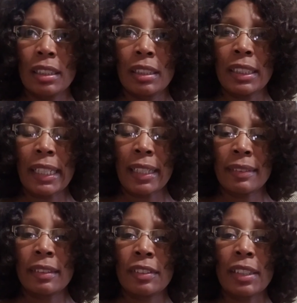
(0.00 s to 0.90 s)
the
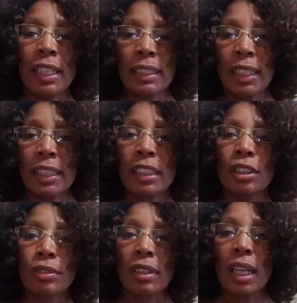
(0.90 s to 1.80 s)
essence to unlocking
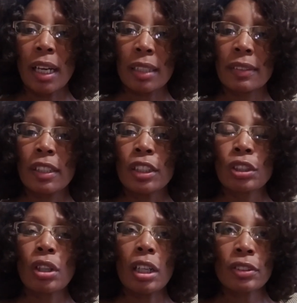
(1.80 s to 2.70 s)
those locks,
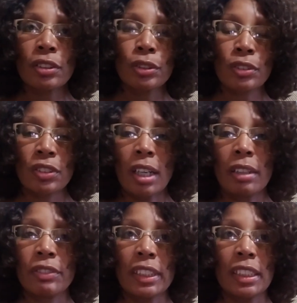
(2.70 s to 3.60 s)
you're also
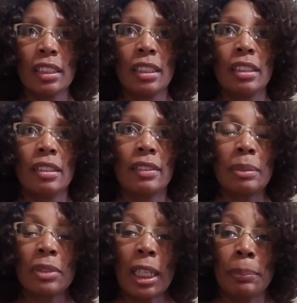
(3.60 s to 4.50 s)
solving
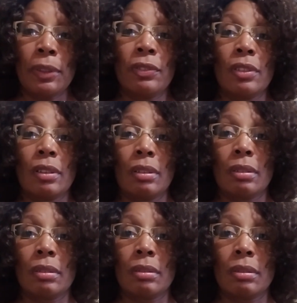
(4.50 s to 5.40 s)
some type of
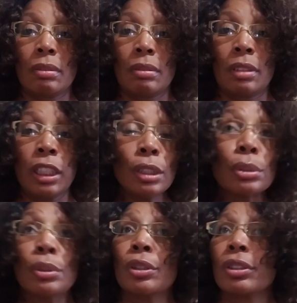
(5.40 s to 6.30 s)
clue
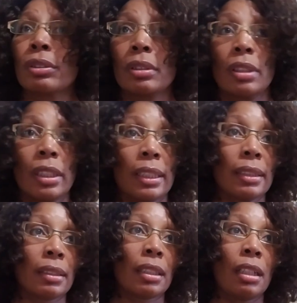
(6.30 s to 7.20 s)
or
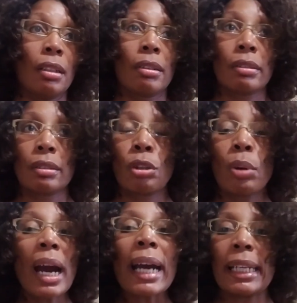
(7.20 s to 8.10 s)

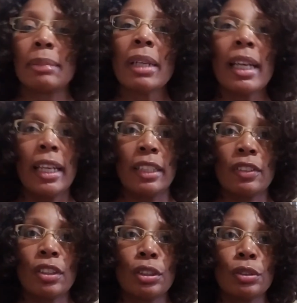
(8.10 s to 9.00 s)
crime. And
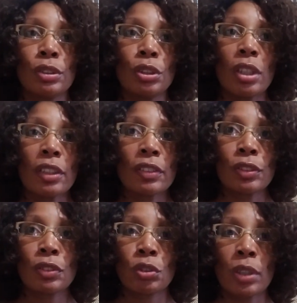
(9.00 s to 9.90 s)
so you're
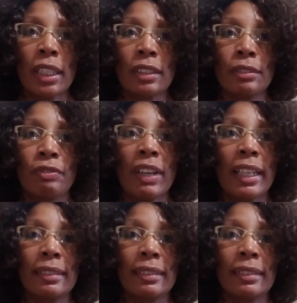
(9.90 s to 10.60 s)
also trying to find